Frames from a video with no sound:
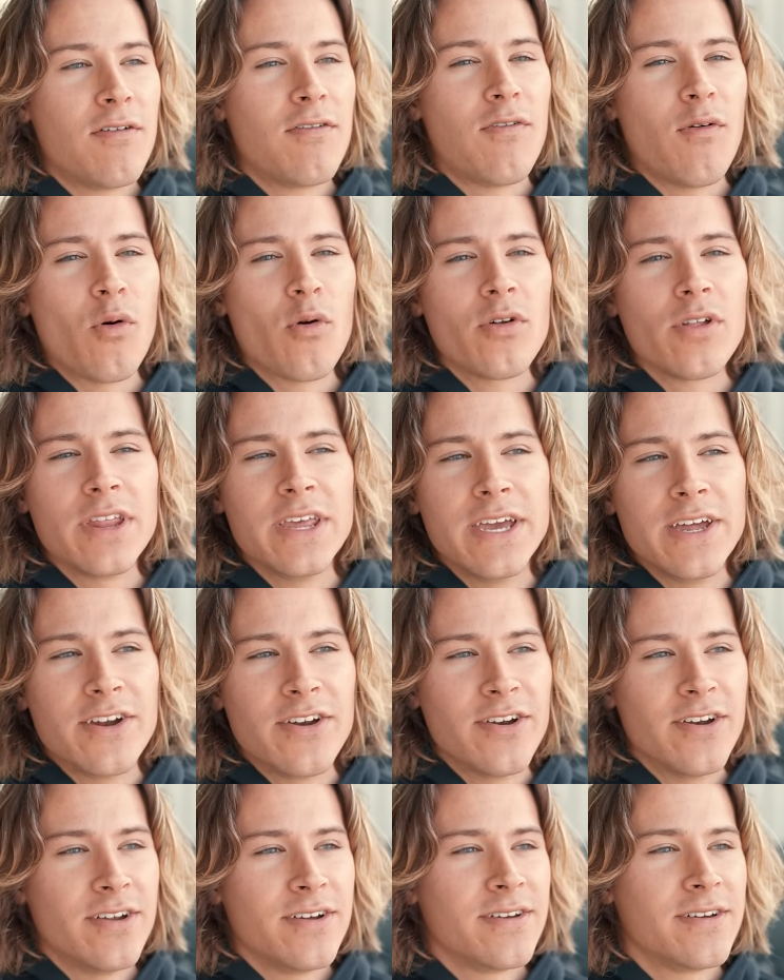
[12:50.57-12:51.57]
Four
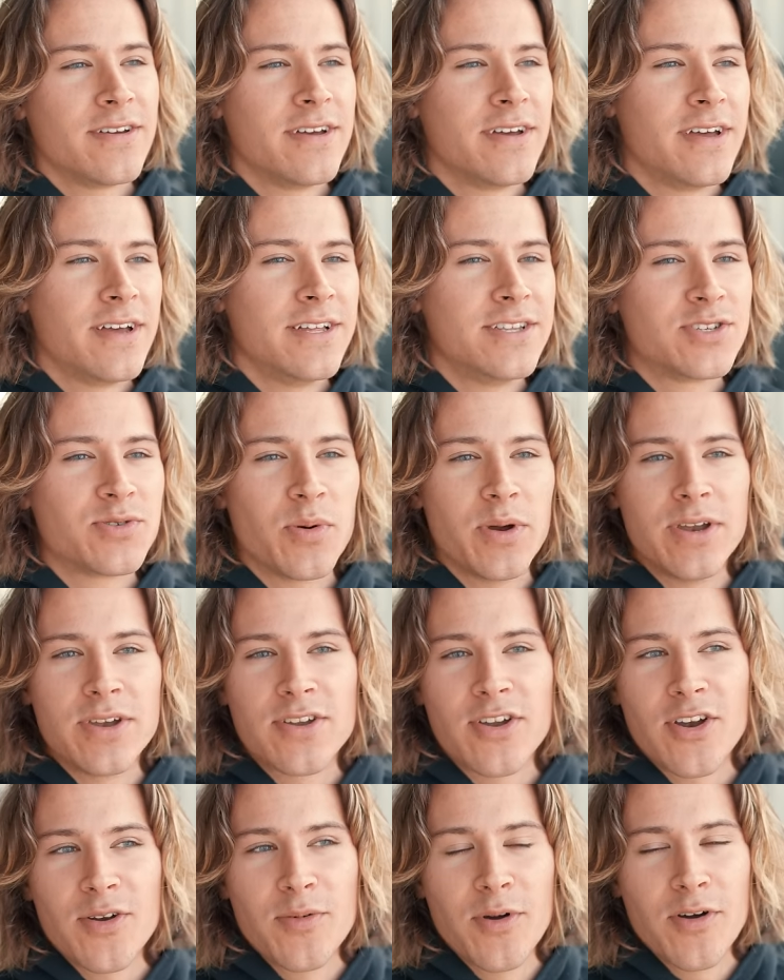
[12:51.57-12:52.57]
liter twin
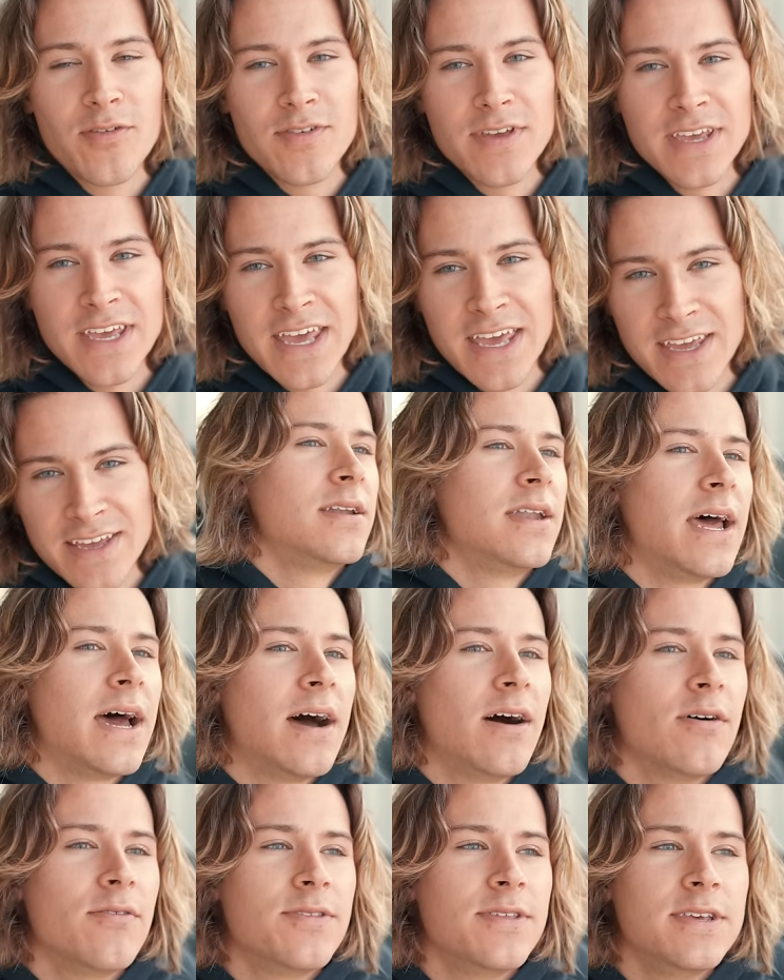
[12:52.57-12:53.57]
turbo V8.
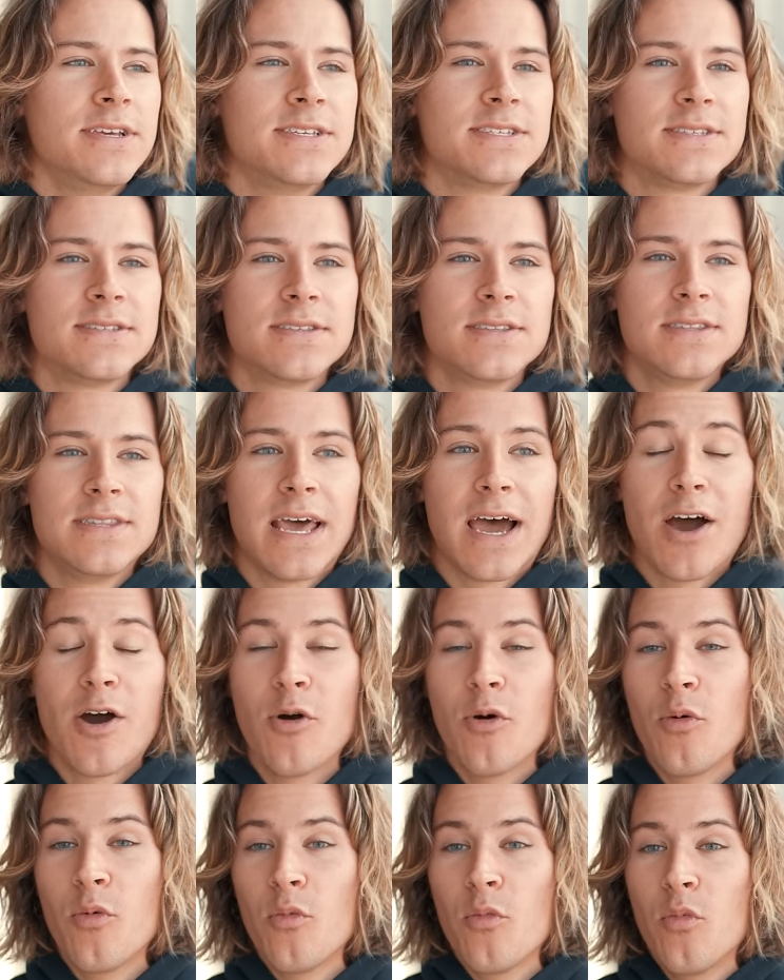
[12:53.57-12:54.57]
Now, the
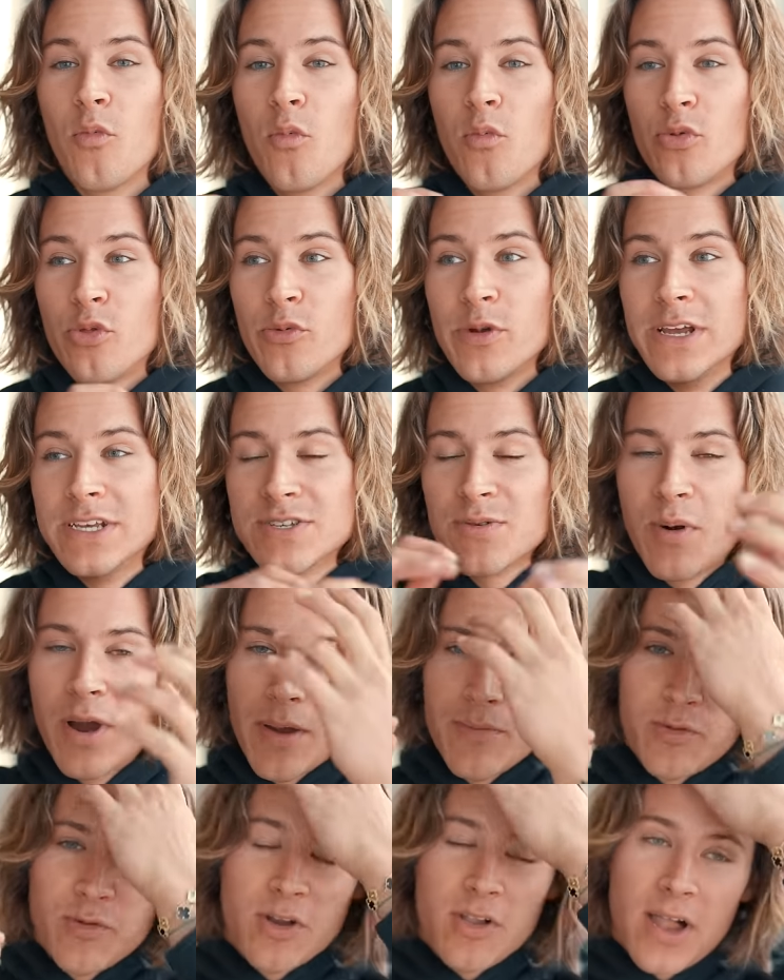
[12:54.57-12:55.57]
now the reason why
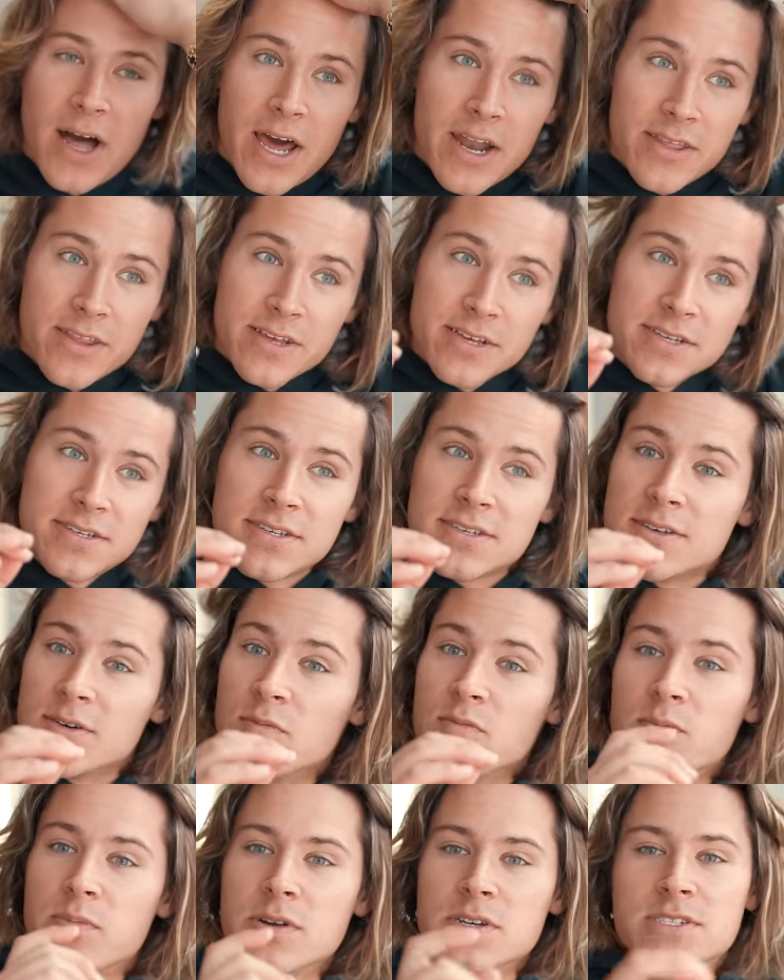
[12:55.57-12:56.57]
I'm doing a lot of this,
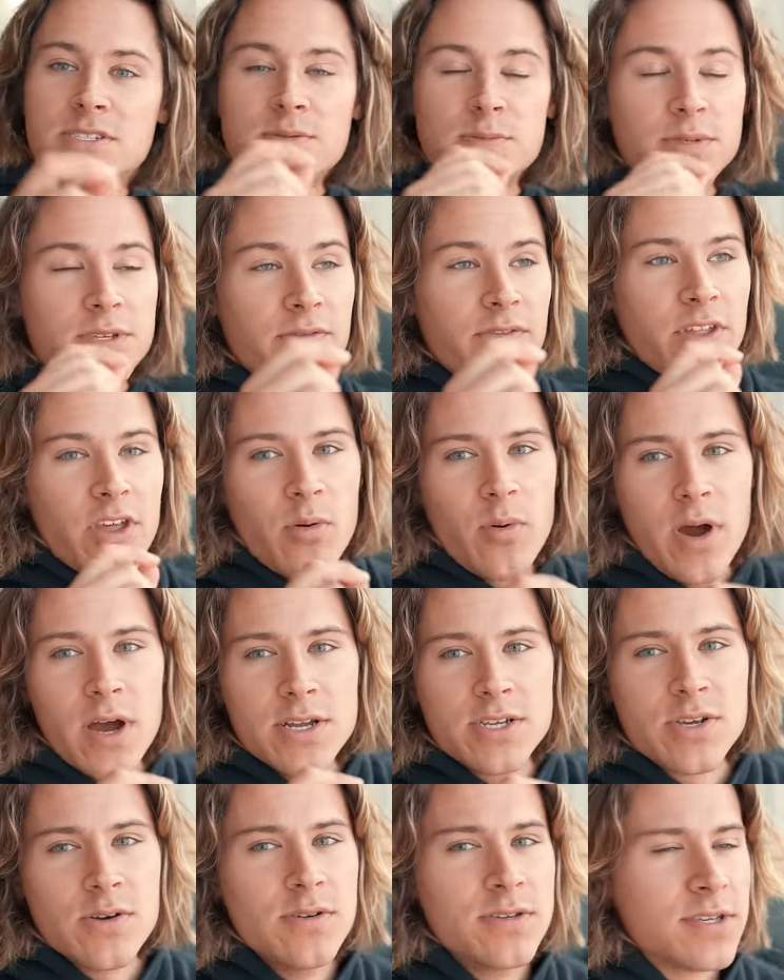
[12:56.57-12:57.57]
specifically why
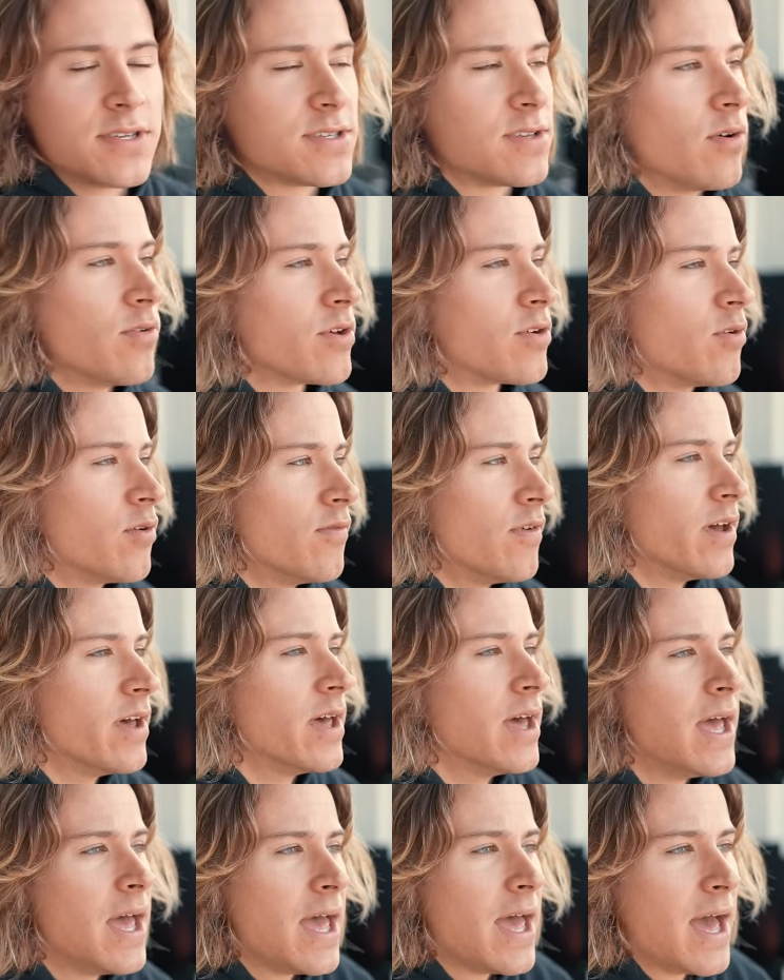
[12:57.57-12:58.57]
I chose to sell the
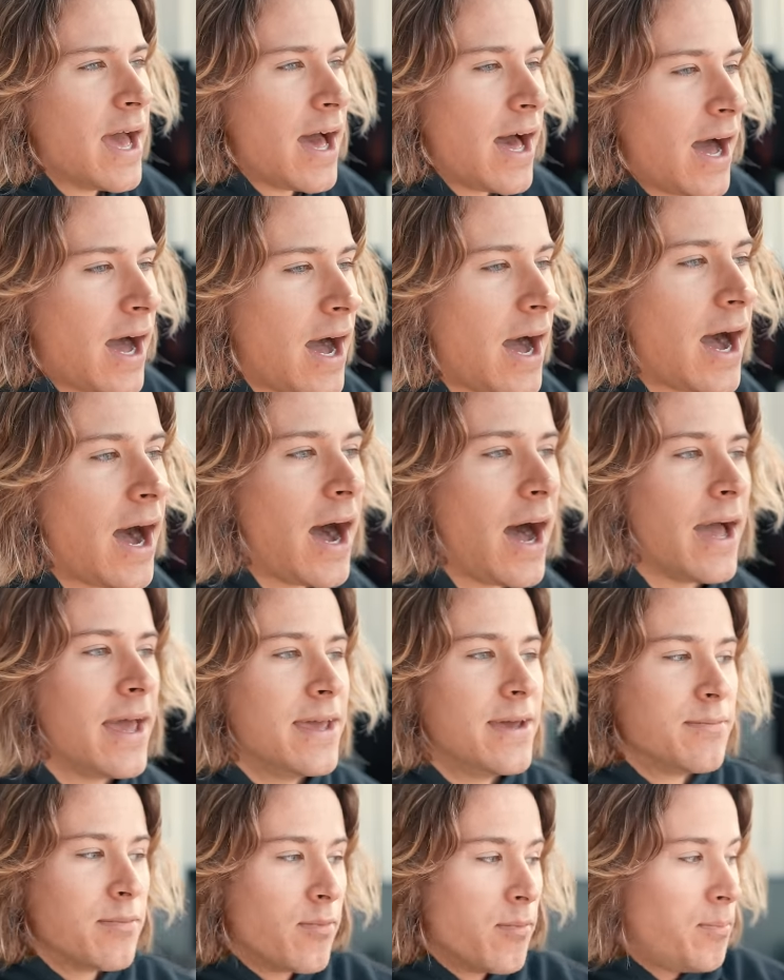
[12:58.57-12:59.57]
Corvette, I
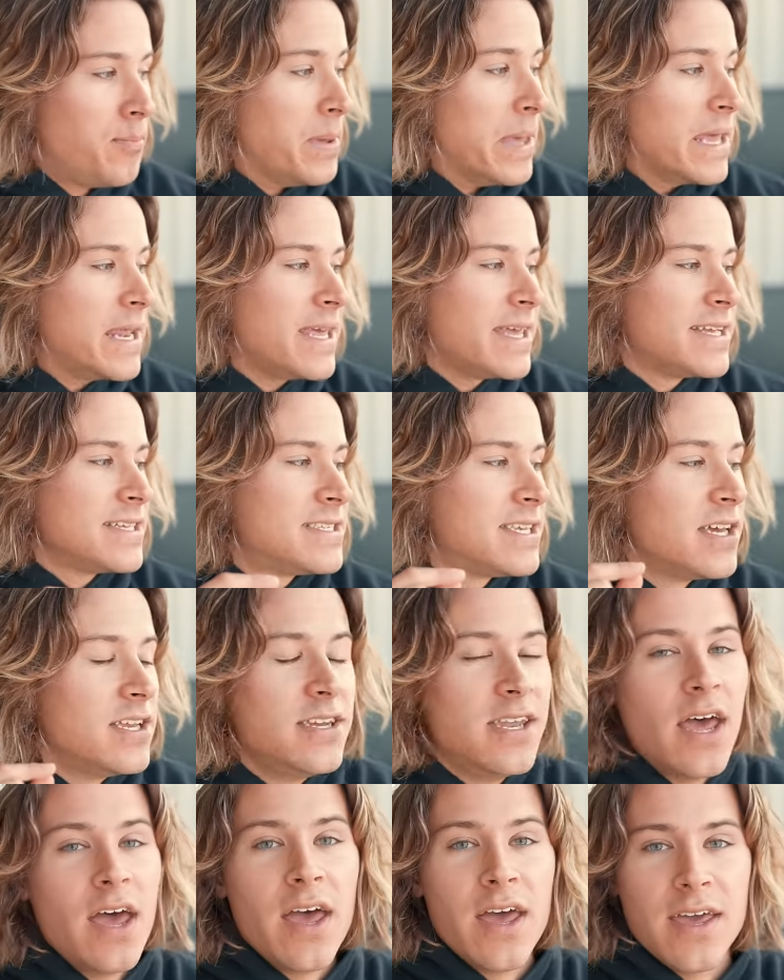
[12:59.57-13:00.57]
am bidding
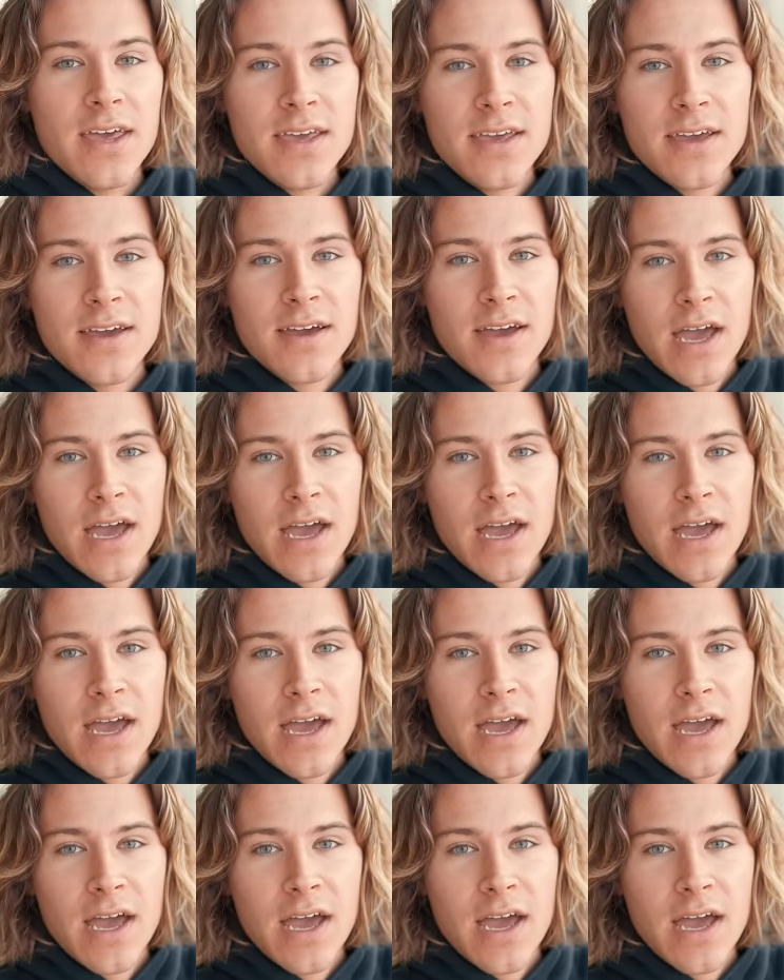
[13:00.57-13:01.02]
today